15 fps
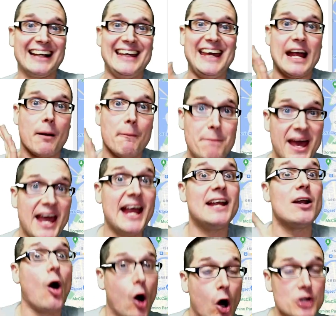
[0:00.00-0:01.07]
campaign.
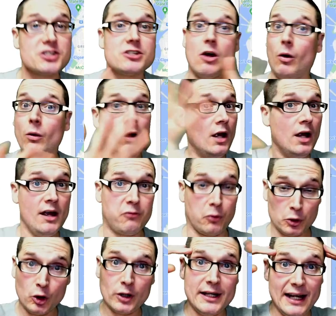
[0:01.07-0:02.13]
Also, if we're
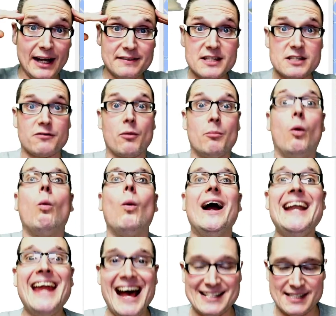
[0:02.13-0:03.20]
looking at this from a
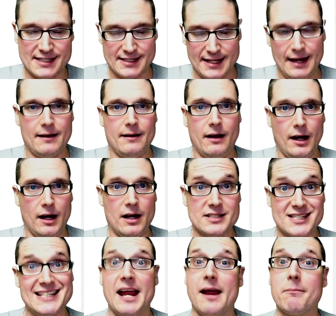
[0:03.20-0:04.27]
white hat stand uh,
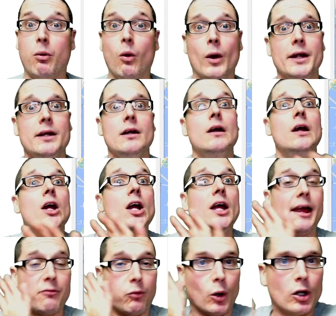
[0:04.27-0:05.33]
standpoint,
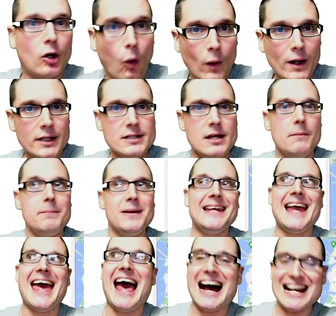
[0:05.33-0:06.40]
if we're going to
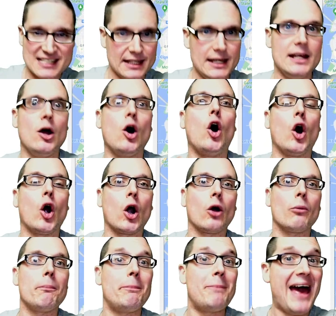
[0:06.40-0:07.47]
be asking our
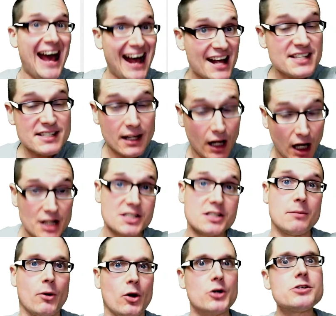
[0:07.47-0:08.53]
past
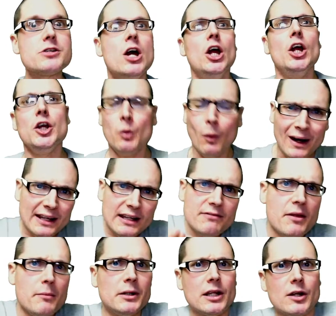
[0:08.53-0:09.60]
customers, you want to give
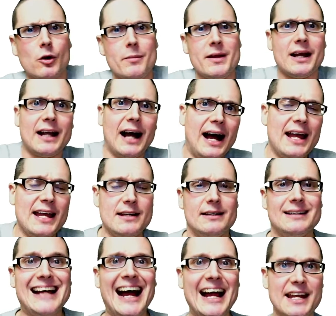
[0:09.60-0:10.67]
them a little bit of gui
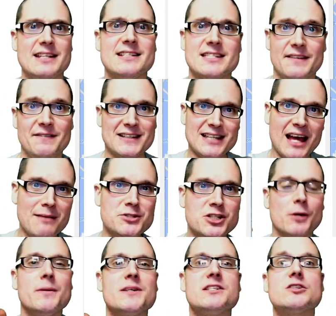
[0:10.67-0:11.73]
guidance. In the
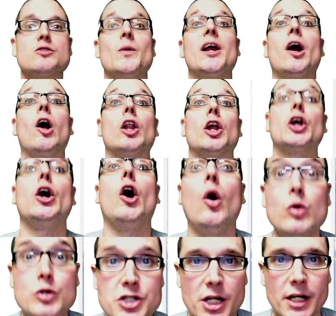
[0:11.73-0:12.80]
timeshare business, we call it
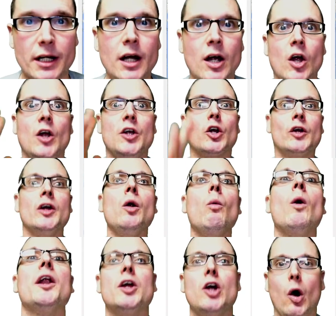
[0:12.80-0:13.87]
coaching. You're going to
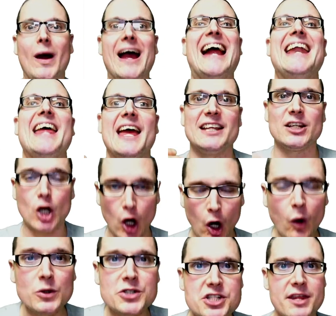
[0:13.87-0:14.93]
want to go ahead and
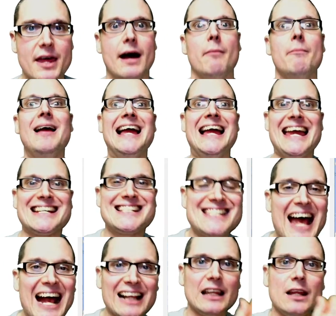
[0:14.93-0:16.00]
coach them
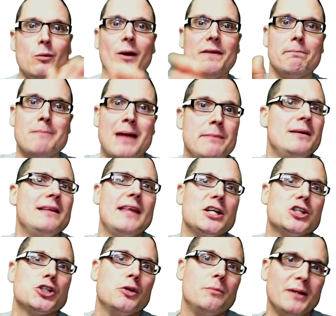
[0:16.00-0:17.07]
exactly what maybe they
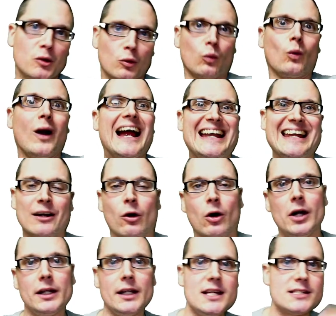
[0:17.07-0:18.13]
should be writing or
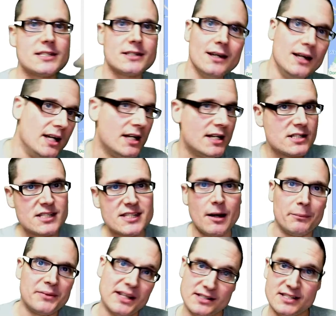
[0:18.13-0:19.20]
at least
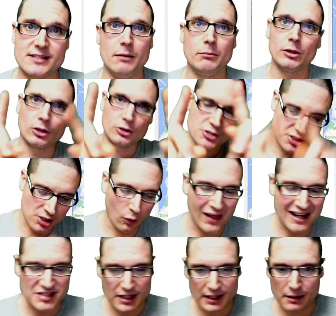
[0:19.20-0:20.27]
something similar. So
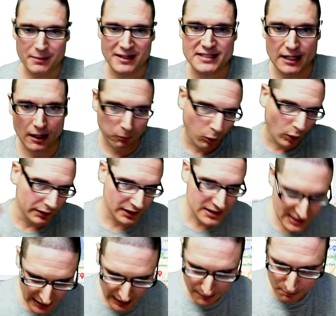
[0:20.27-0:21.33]
that's going to be tip one. Let's
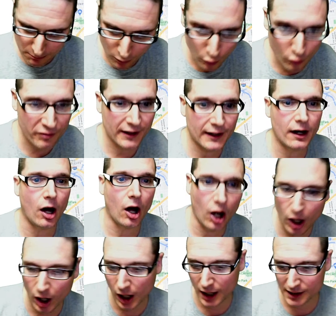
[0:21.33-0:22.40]
keep moving
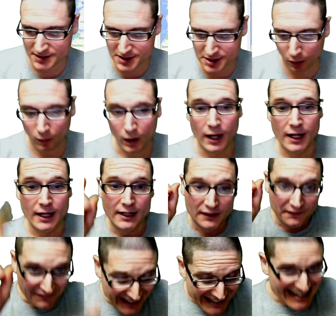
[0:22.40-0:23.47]
on. So
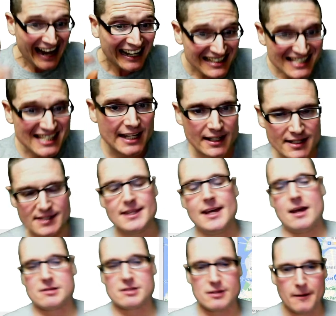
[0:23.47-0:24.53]
the next thing is
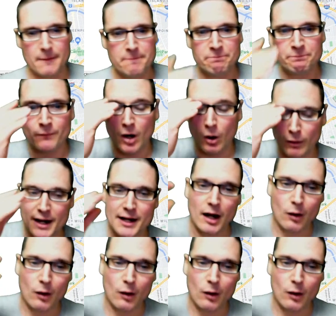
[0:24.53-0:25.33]
this. All right, I